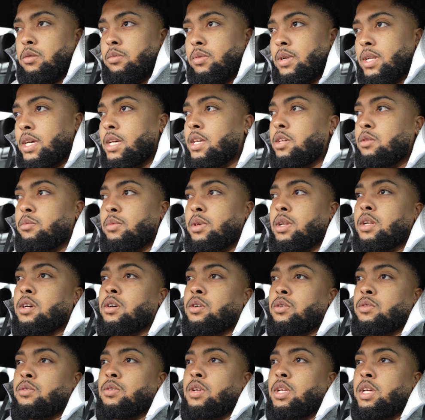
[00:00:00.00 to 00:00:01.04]
plan you've been
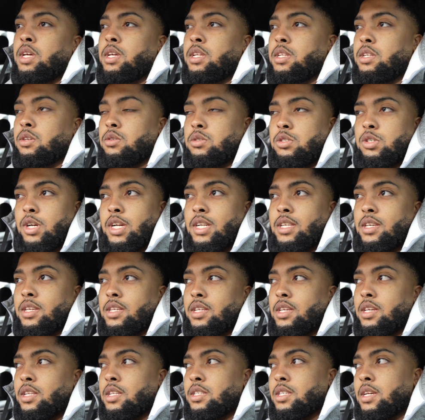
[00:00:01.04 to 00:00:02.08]
on, or try to hit
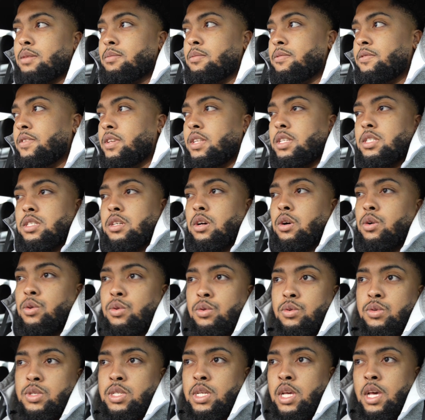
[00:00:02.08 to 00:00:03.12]
any type of fitness
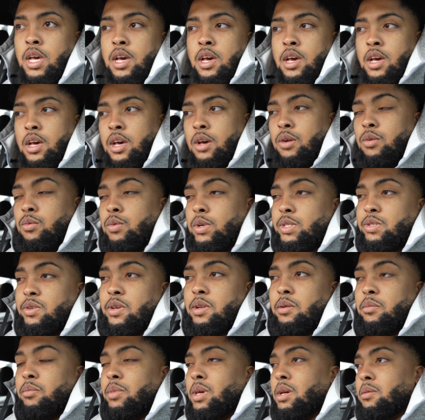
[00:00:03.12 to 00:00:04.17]
goals. Once you hit
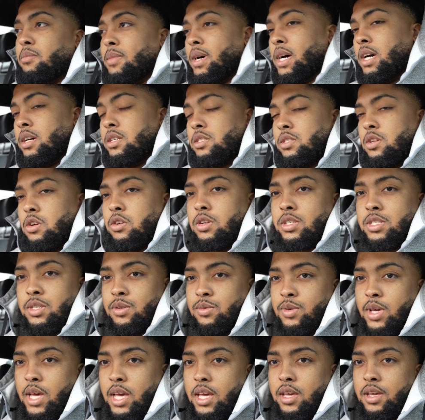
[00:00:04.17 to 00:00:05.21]
a big milestone, it's
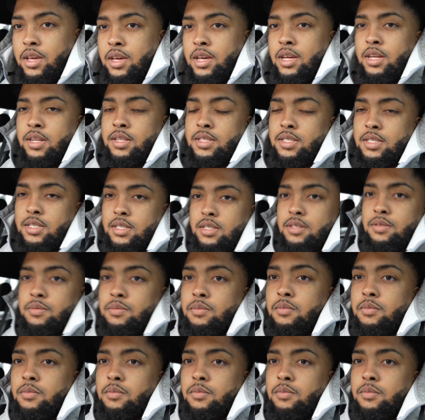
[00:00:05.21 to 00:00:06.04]
okay to